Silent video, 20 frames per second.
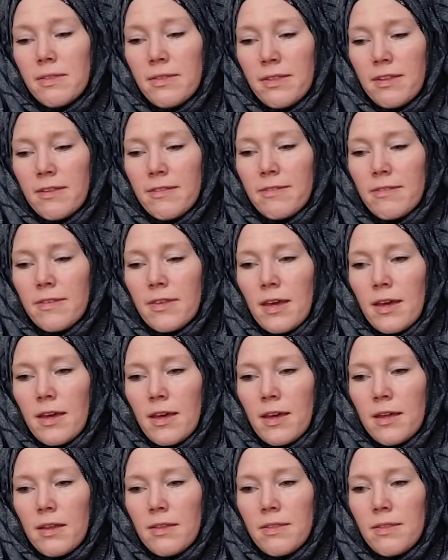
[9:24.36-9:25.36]
this
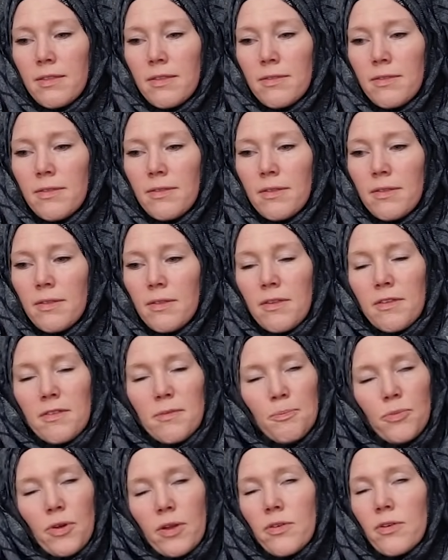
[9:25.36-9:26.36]

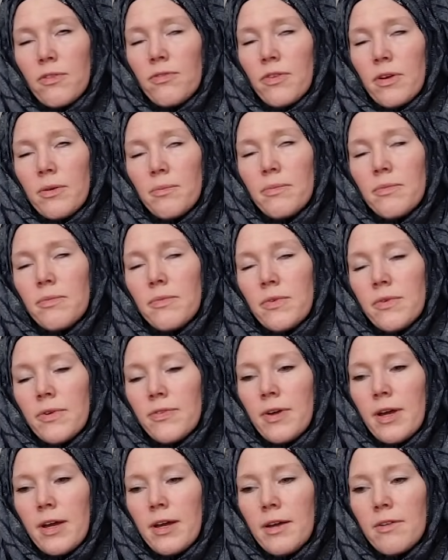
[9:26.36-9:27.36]
brother
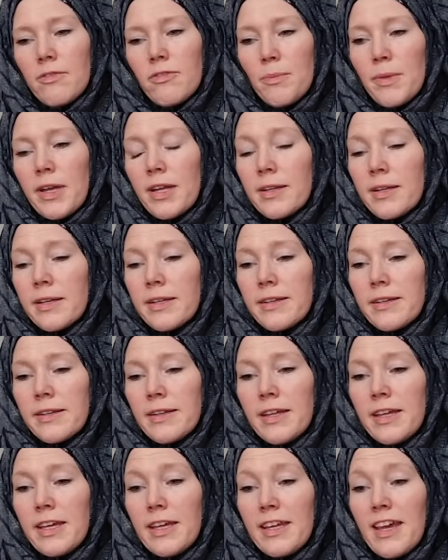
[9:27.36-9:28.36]
from England,
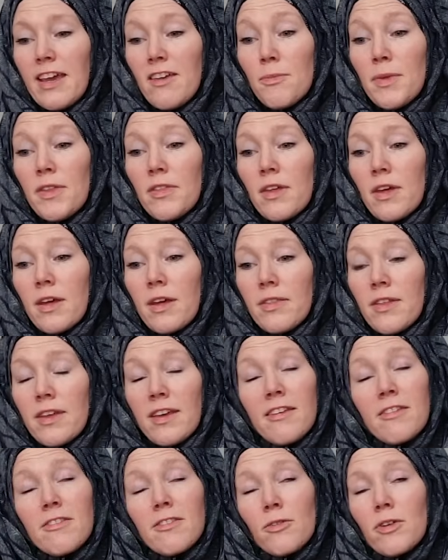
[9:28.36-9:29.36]
he gave me the
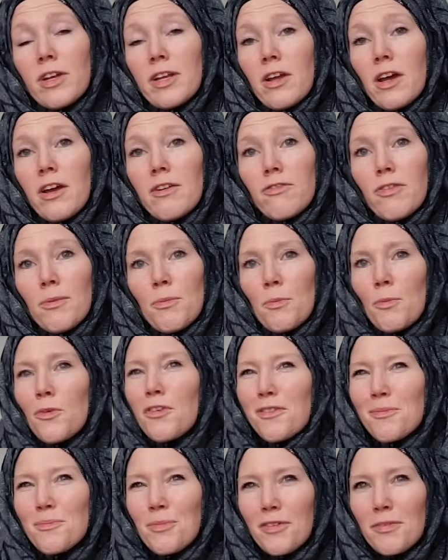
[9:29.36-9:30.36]
history, not from the
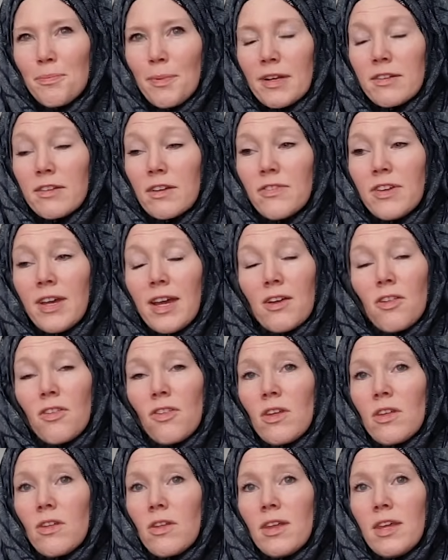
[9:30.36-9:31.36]
Muslim perspective.
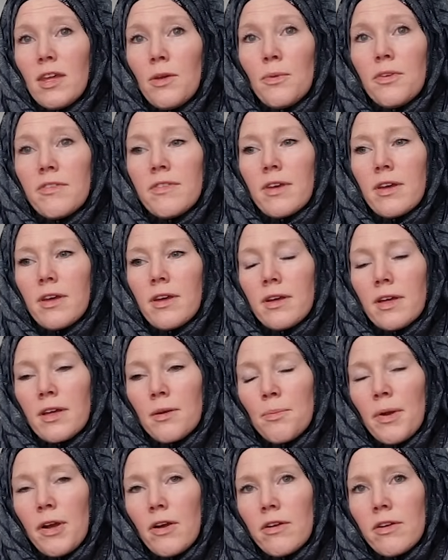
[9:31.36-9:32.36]
He was a
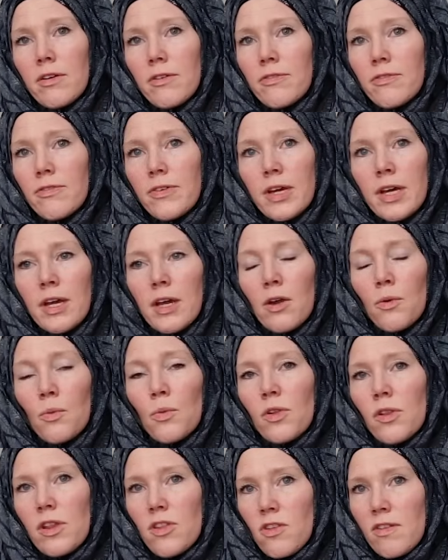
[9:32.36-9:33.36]
comparative
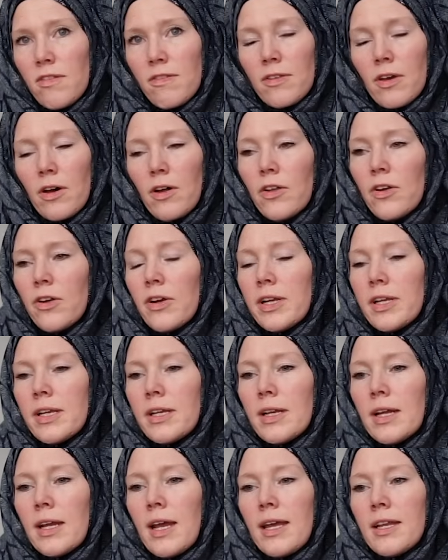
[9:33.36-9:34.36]
religious scholar,
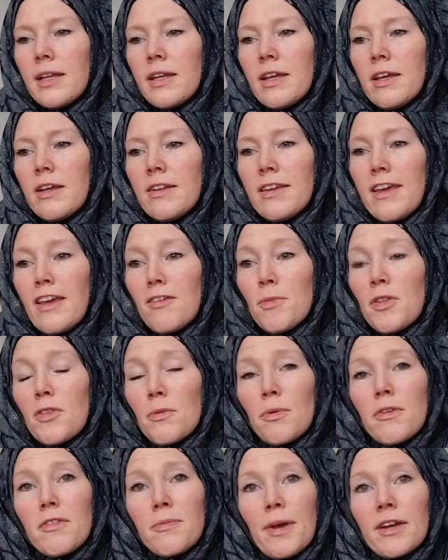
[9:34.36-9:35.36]
and he gave me the
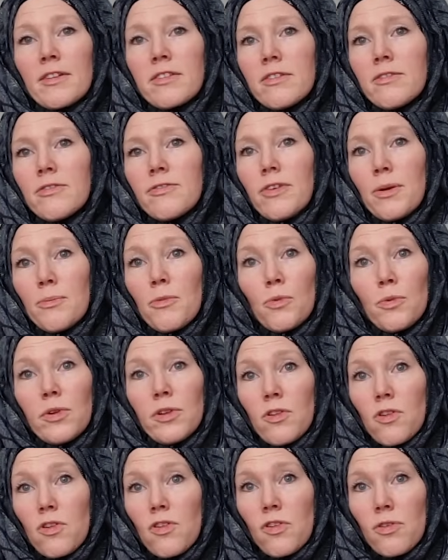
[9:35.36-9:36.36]
perspective from the
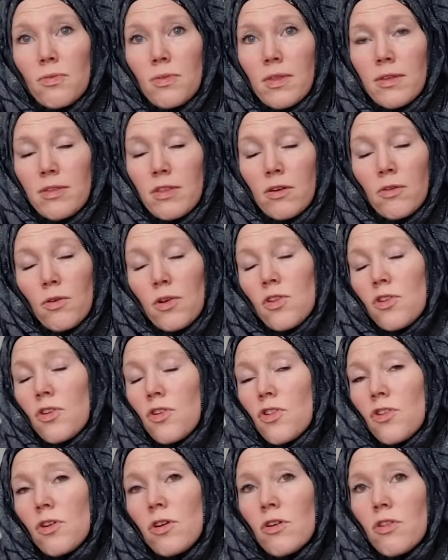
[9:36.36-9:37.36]

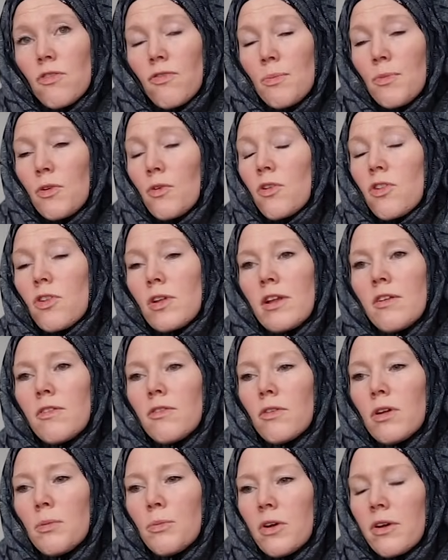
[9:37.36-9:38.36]
Christian church, from the Christian
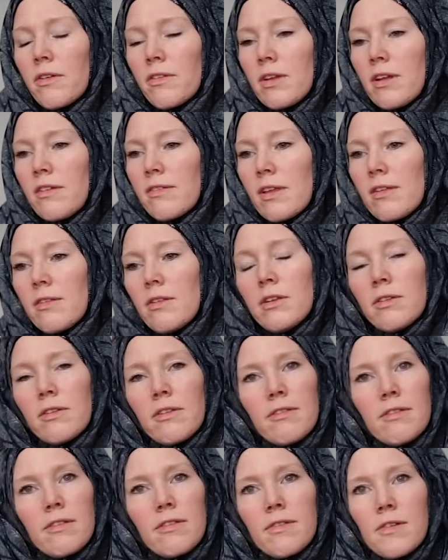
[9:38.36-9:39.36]
history books. And he said, look,
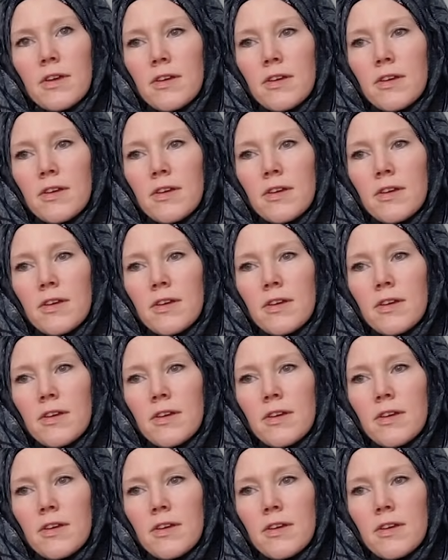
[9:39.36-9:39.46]
this is the